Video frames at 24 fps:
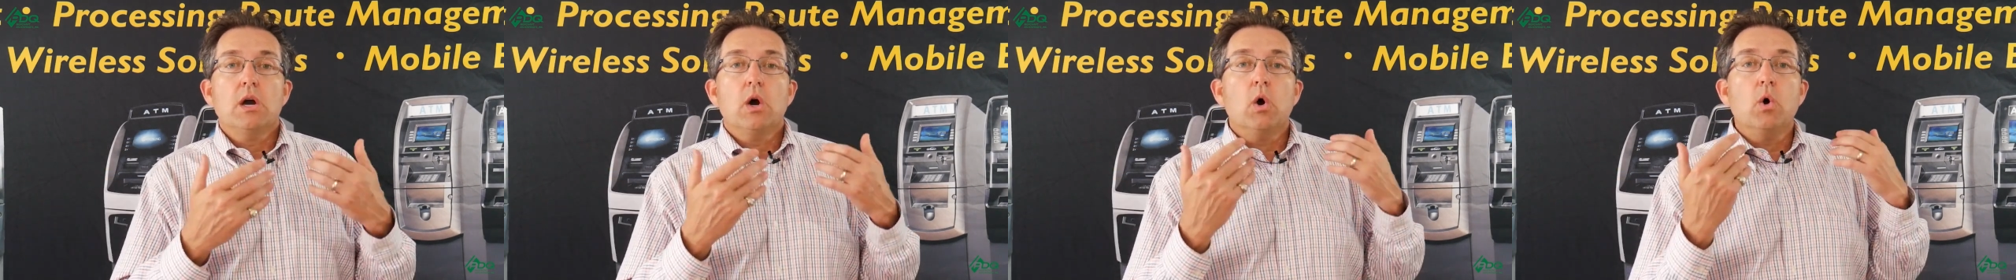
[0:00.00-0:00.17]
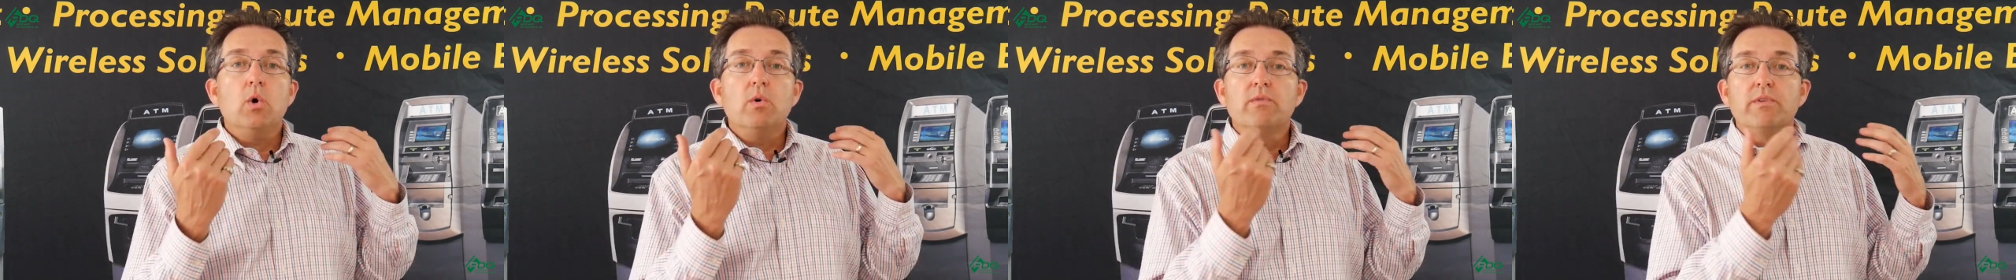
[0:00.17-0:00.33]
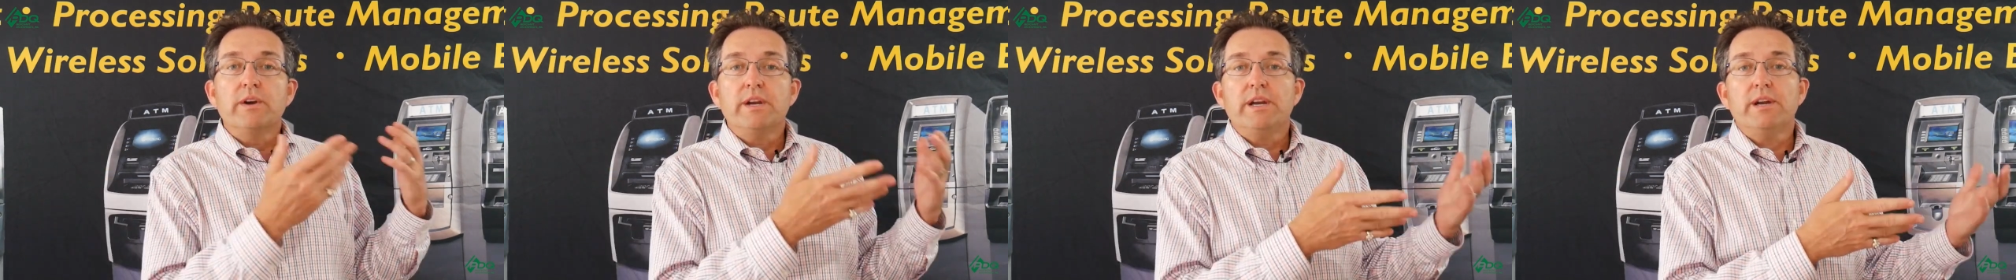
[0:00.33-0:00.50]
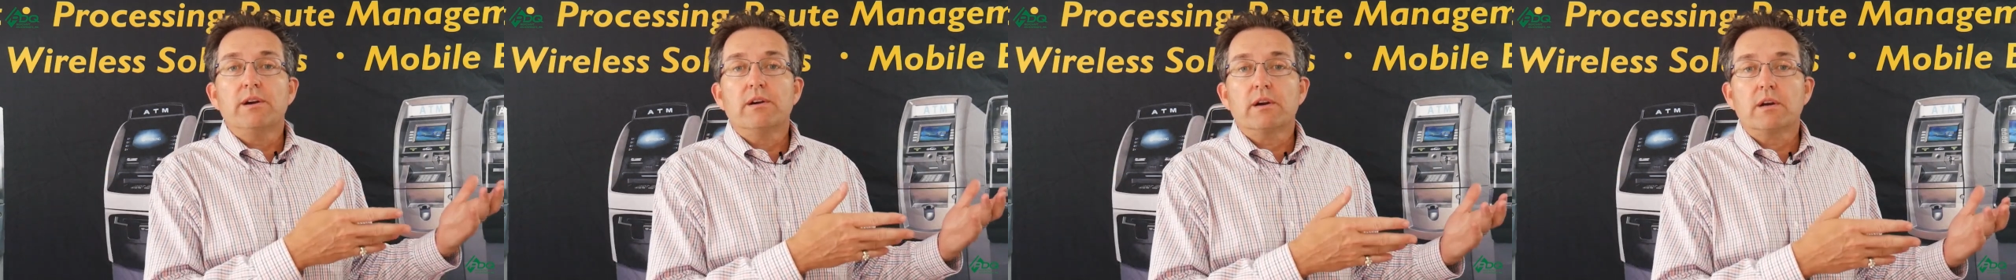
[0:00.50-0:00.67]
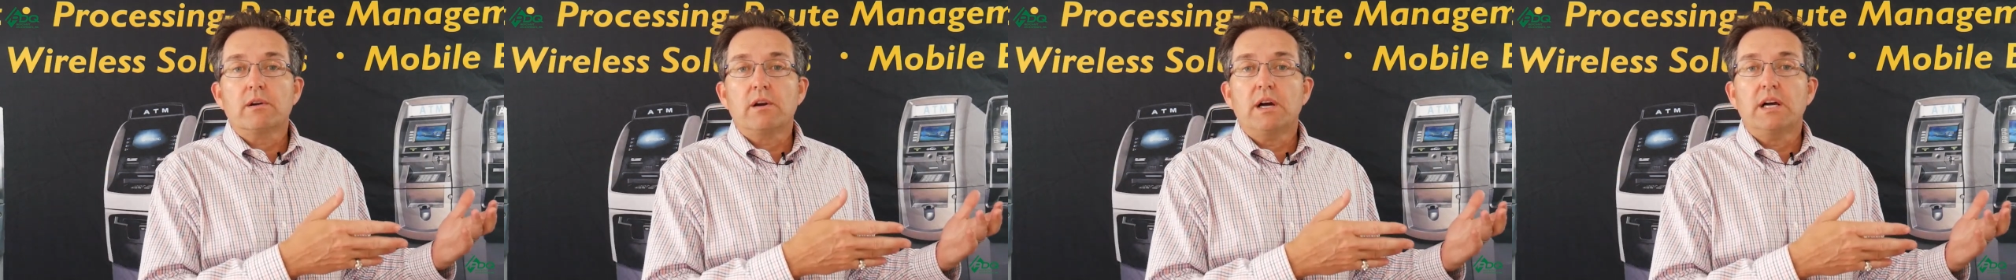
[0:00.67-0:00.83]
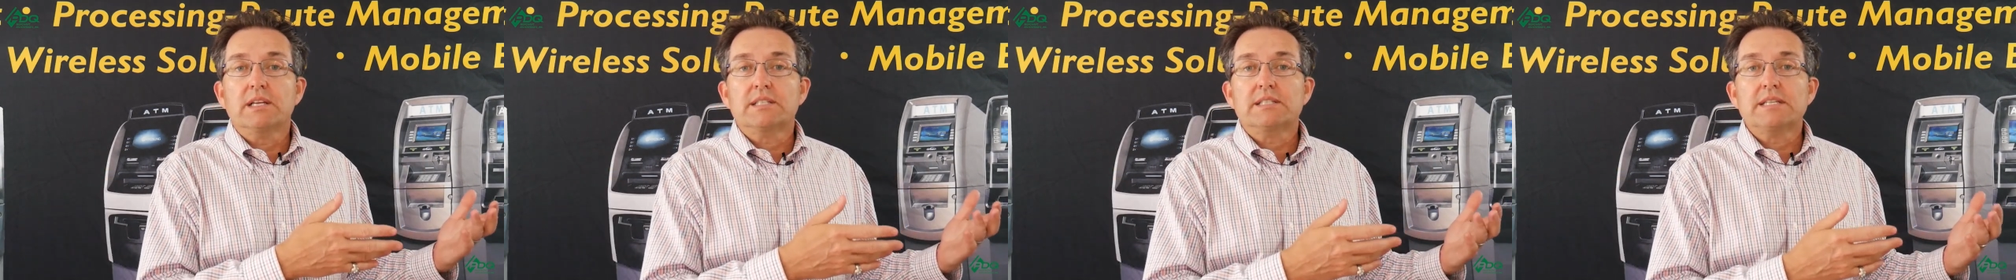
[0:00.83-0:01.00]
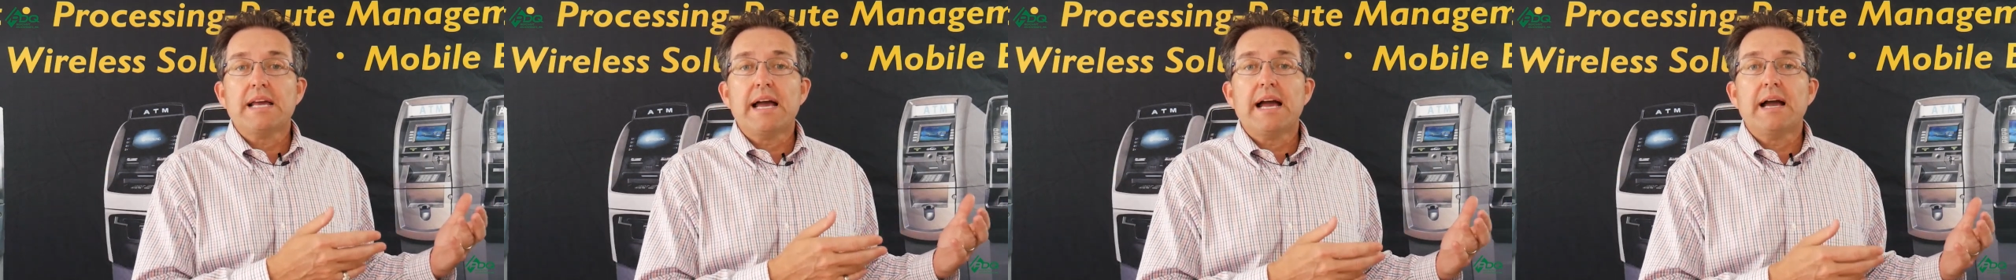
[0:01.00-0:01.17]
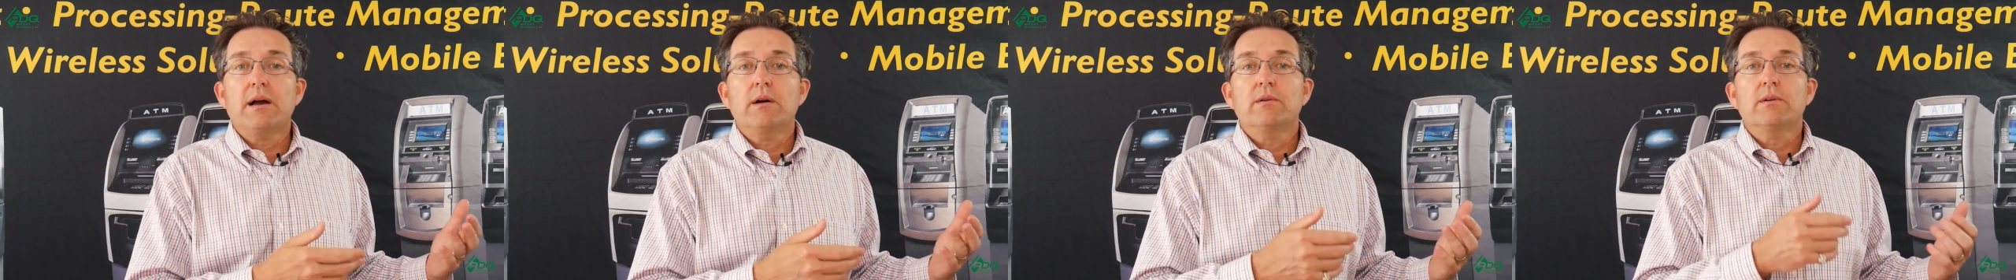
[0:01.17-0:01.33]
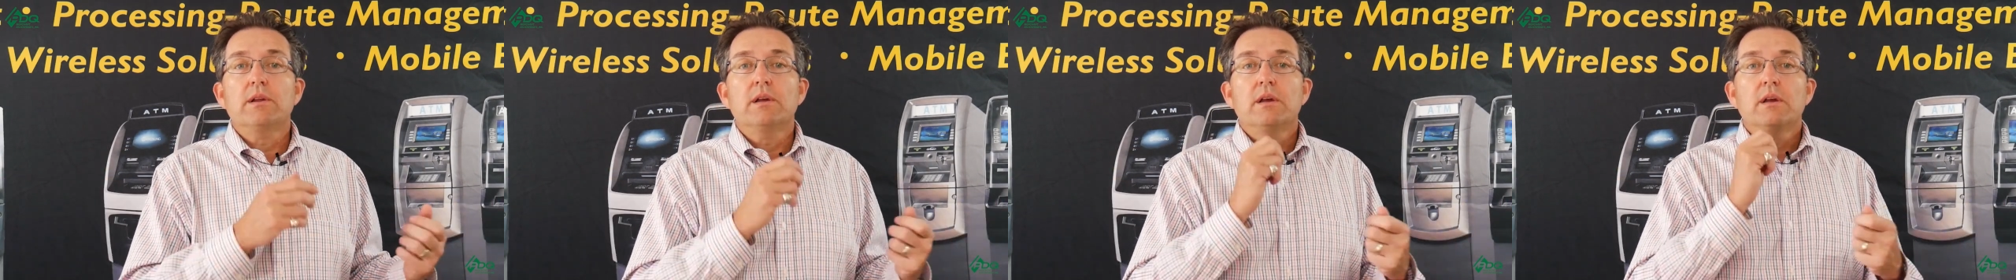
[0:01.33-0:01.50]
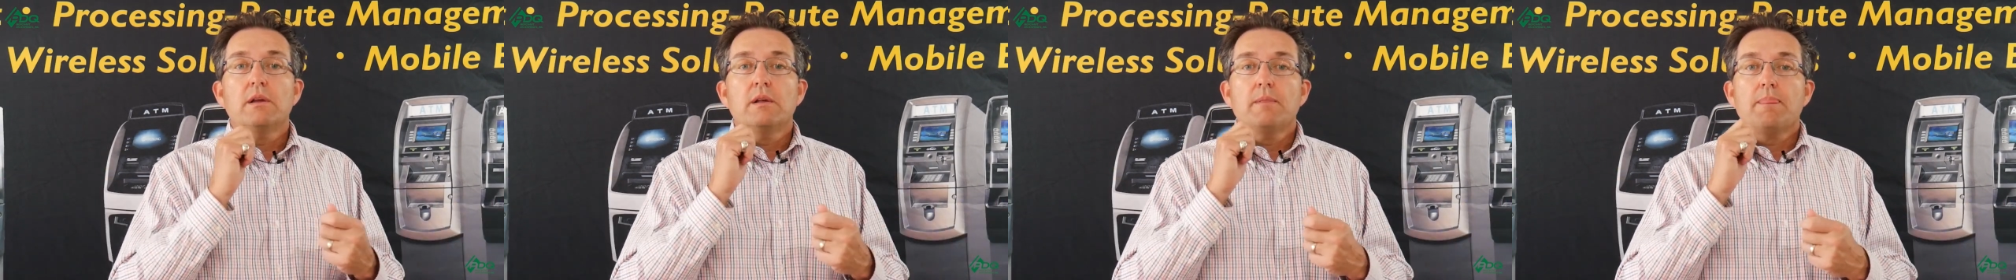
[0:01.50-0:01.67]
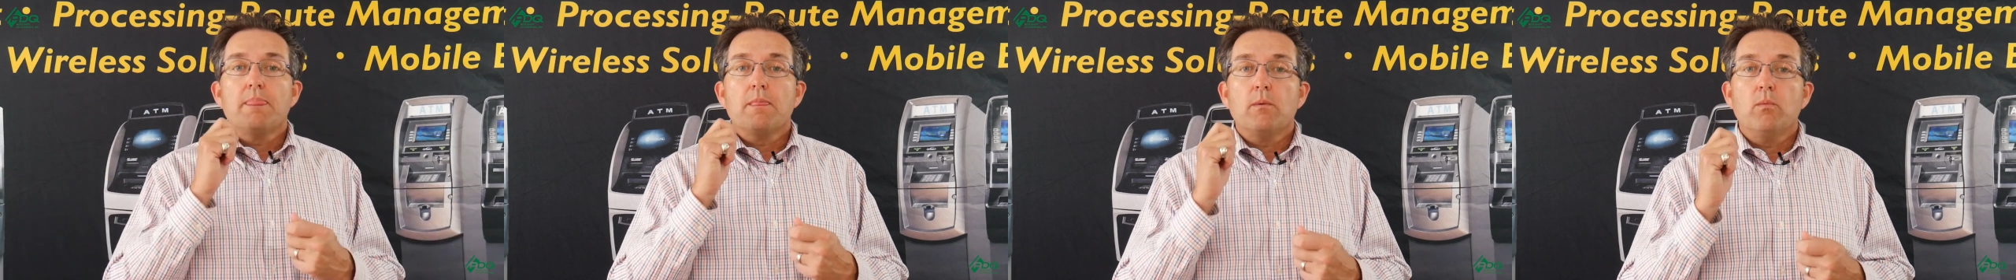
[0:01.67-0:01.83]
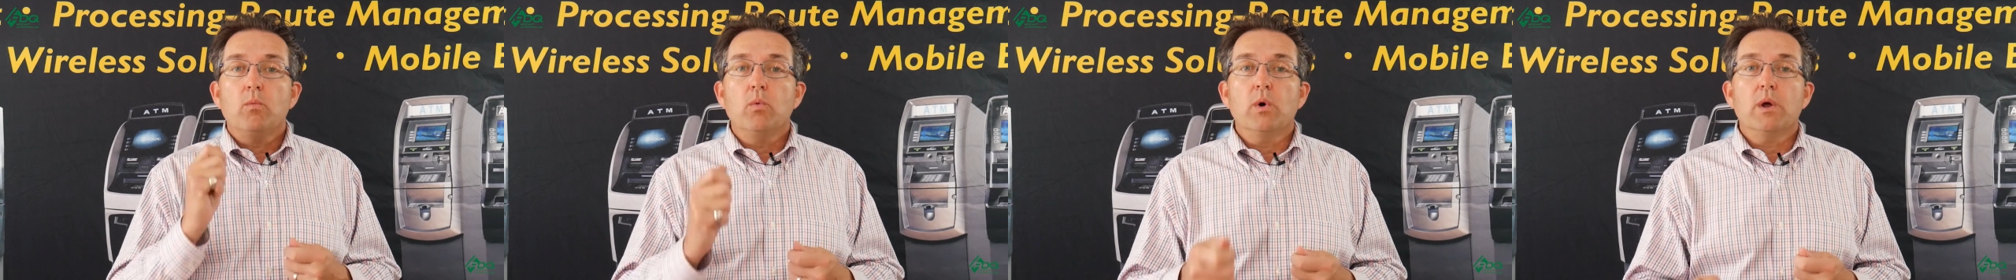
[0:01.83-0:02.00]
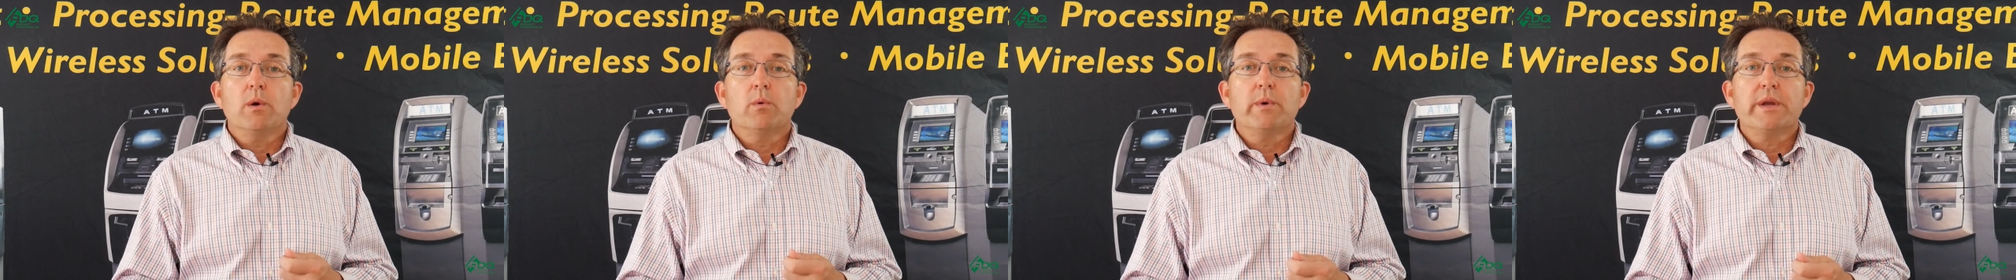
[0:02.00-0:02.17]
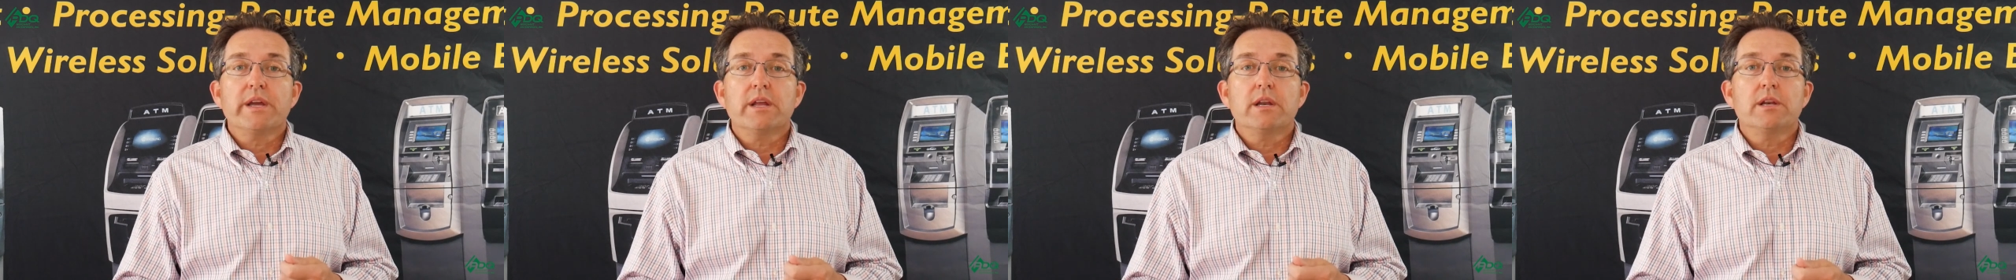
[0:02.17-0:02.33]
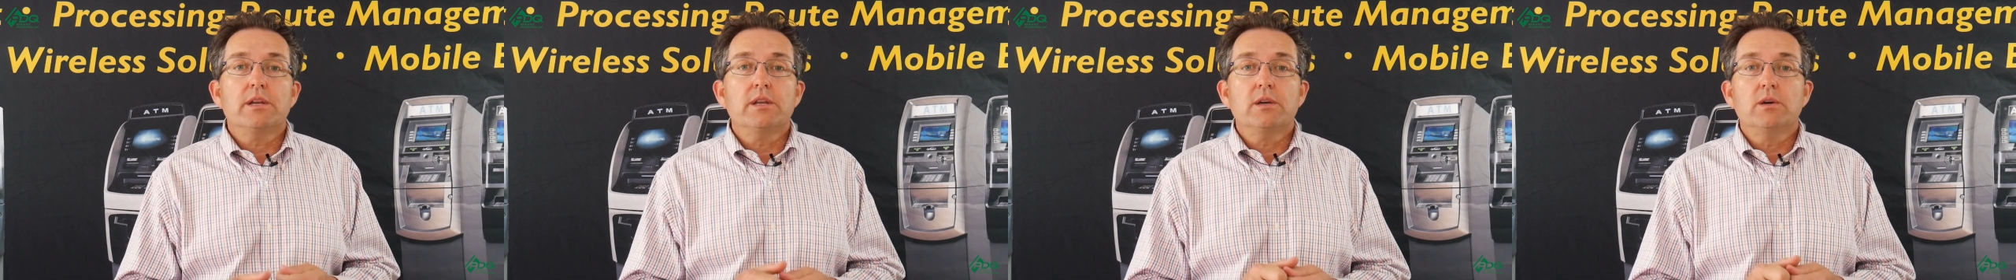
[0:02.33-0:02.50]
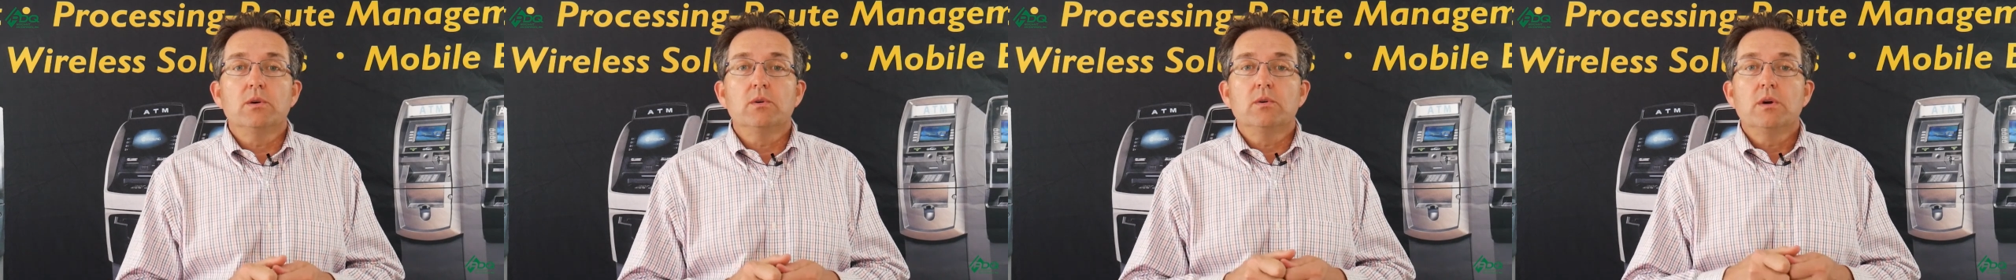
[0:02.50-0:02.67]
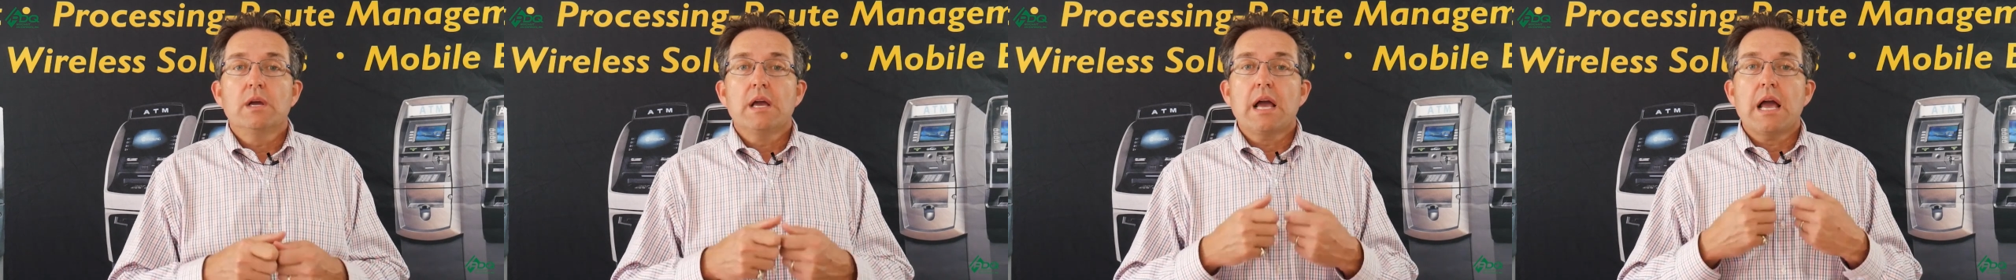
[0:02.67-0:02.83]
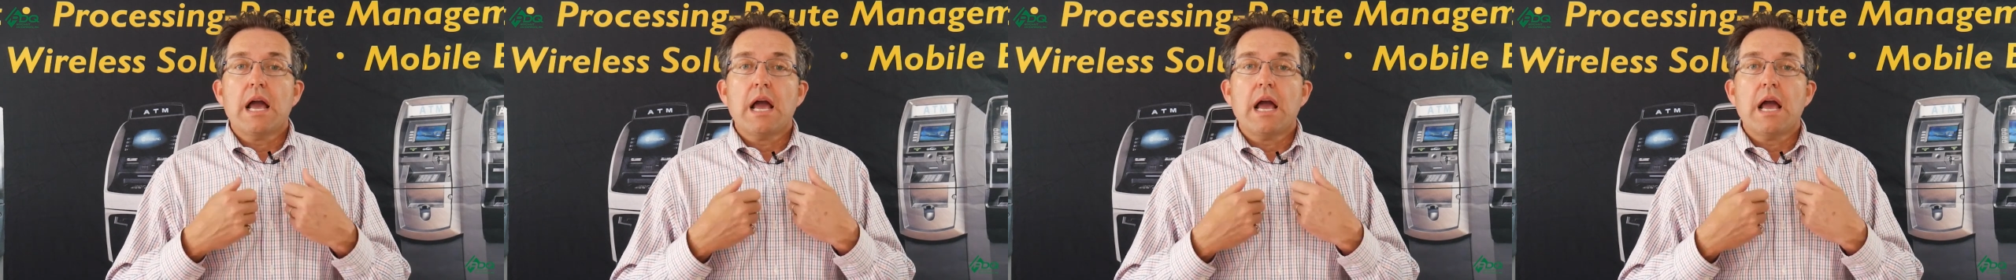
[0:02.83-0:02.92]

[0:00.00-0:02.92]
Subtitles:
over here across town. What are we gonna do?